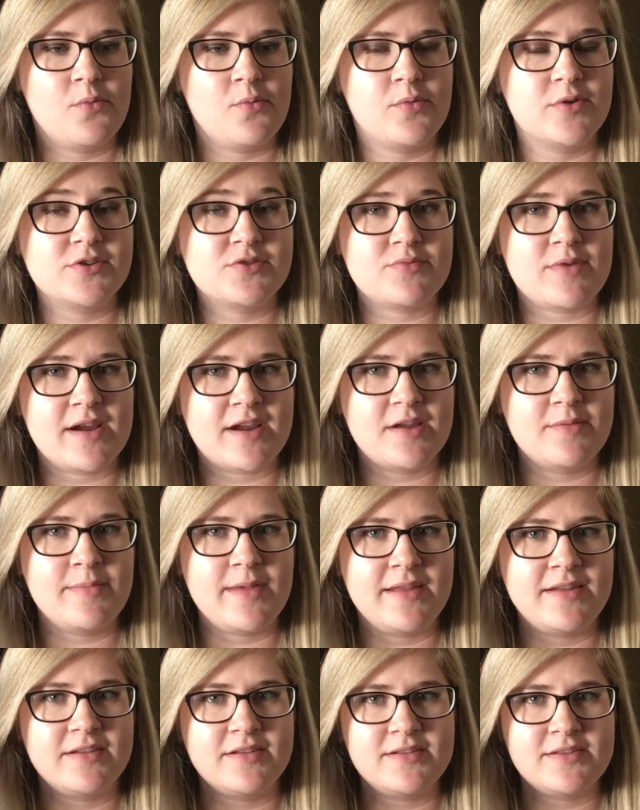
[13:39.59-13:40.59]
was
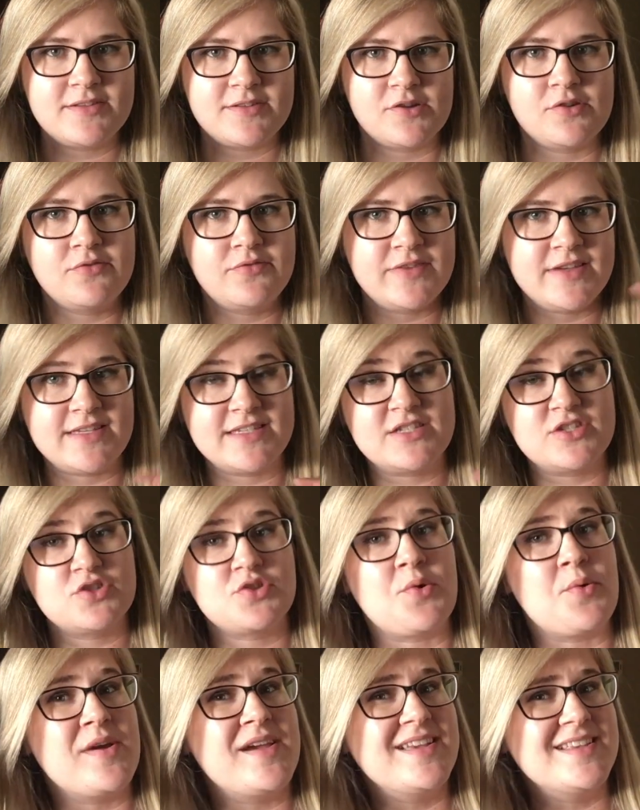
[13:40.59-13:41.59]
recommended Sophie's
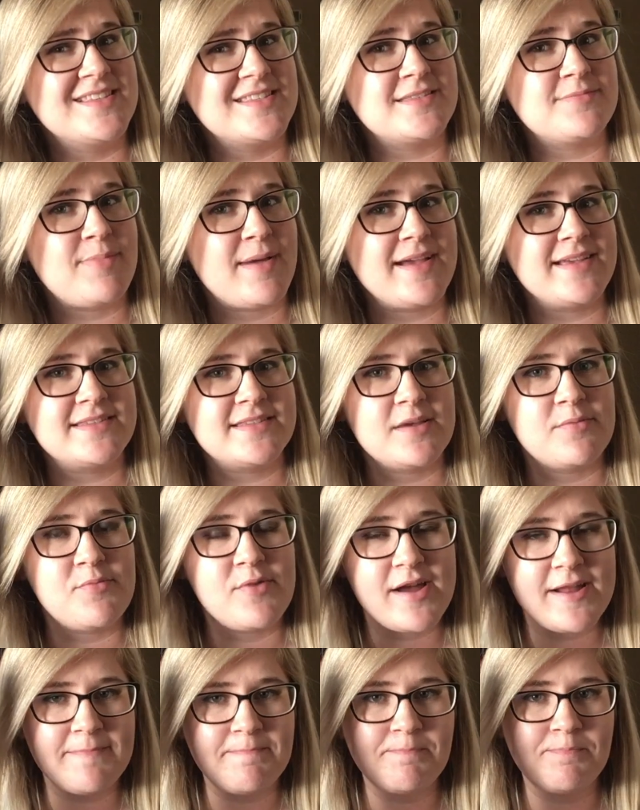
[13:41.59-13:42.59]
Choice by
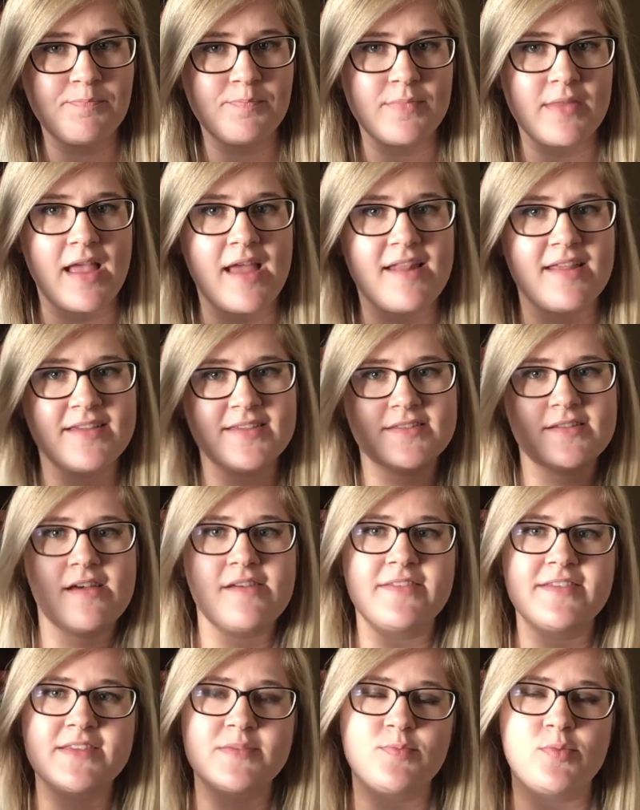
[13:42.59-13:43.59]
someone, and I
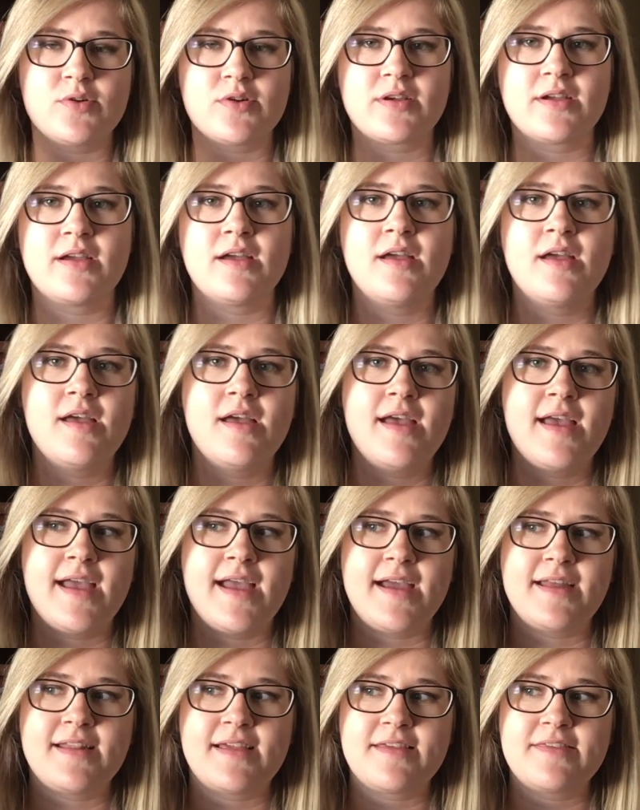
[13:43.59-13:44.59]
saw this book
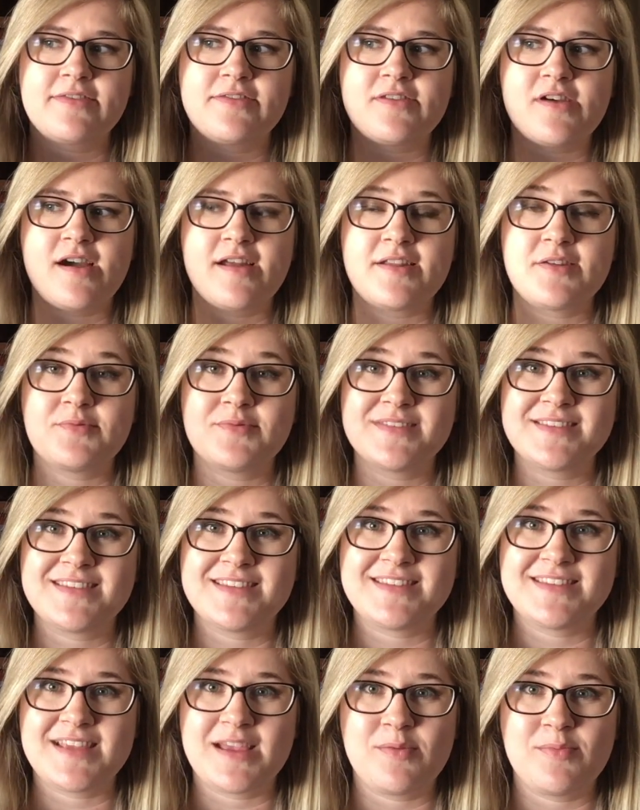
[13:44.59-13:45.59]
and I thought it was
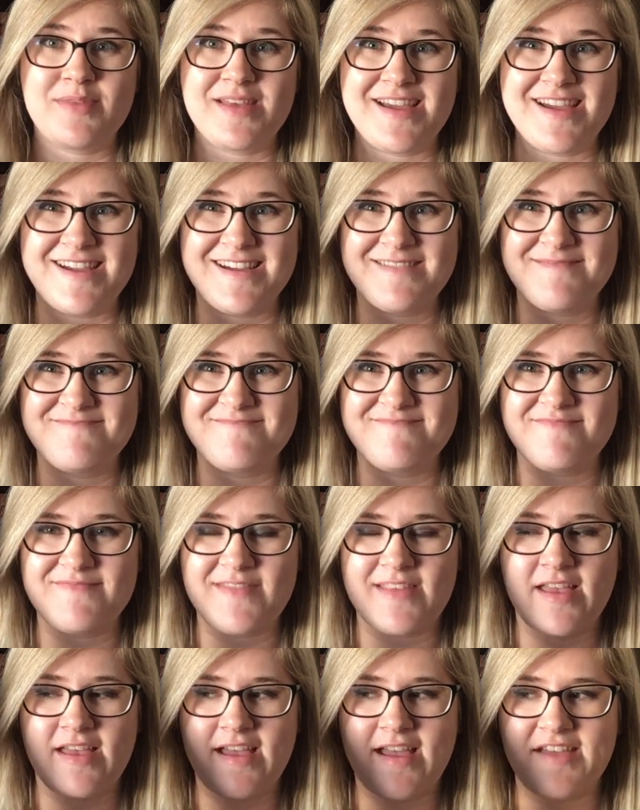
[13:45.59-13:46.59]
the same thing,
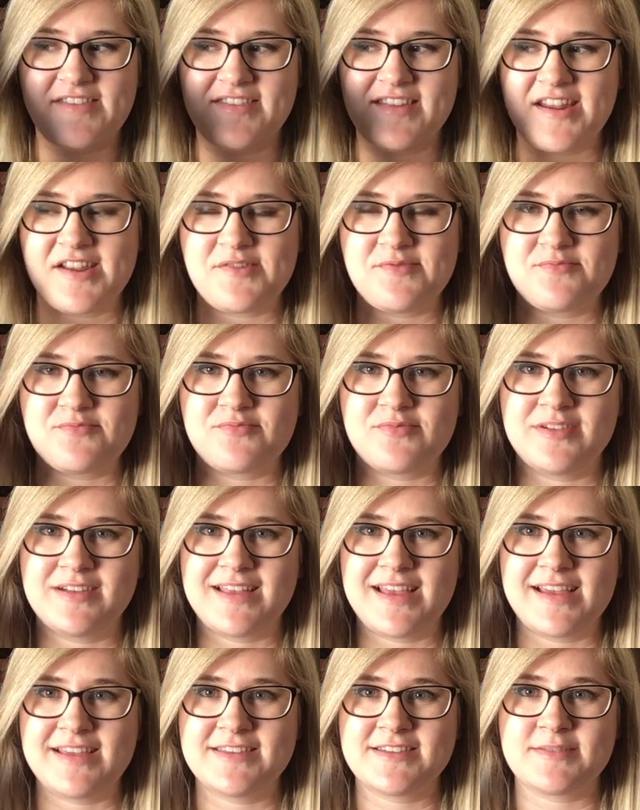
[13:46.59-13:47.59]
and then I
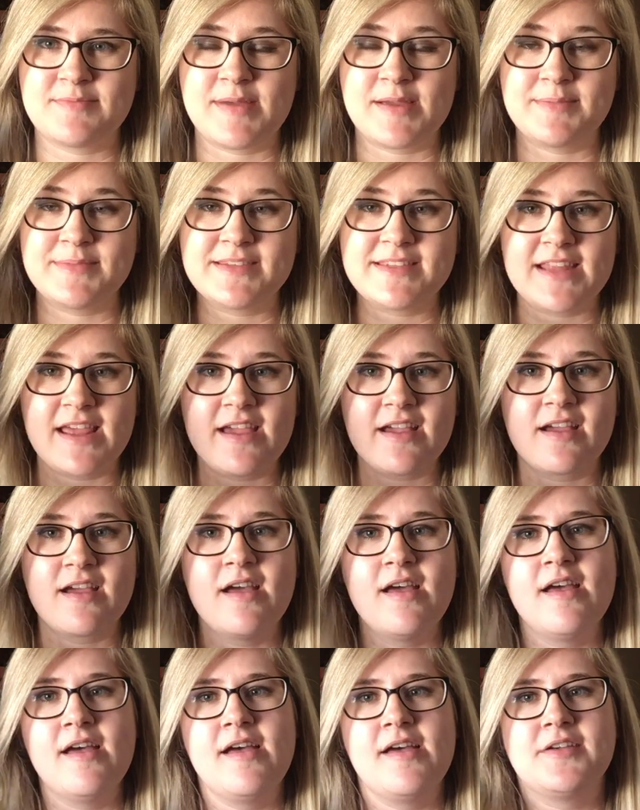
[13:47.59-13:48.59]
realized my mistake.
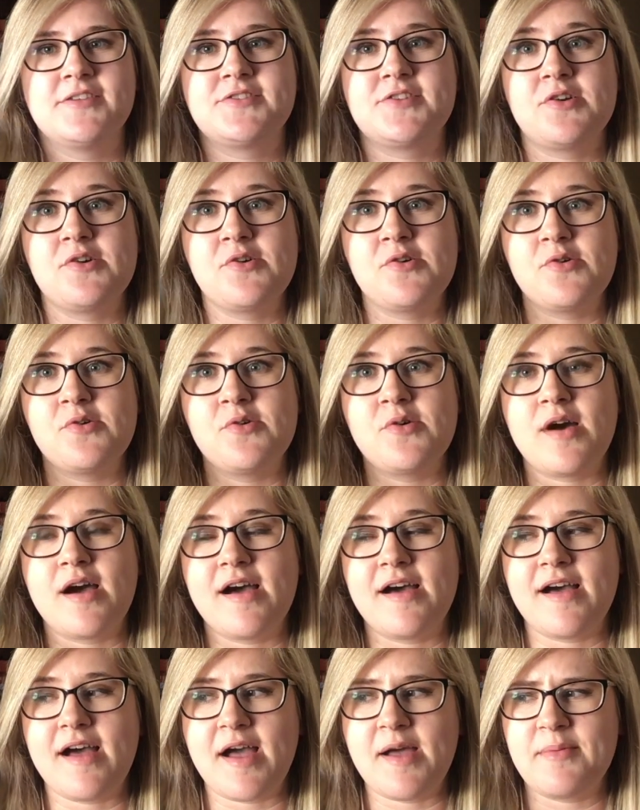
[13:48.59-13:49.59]
So
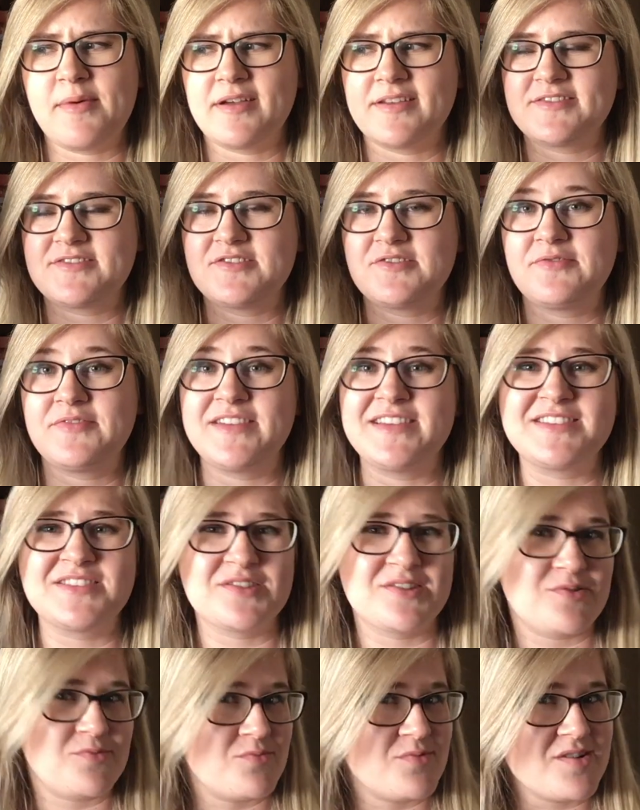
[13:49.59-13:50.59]
I bought Sophie's
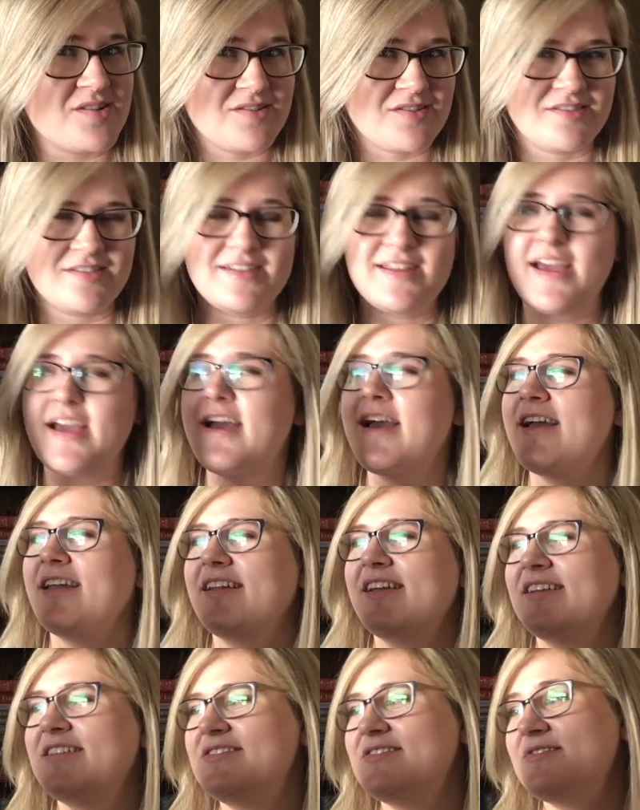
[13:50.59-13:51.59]
World and
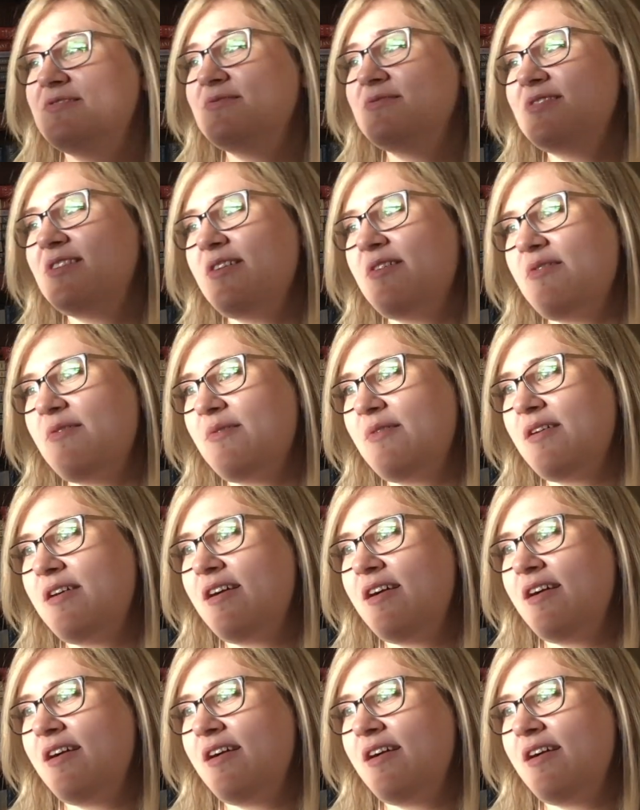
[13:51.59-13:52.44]
I don't know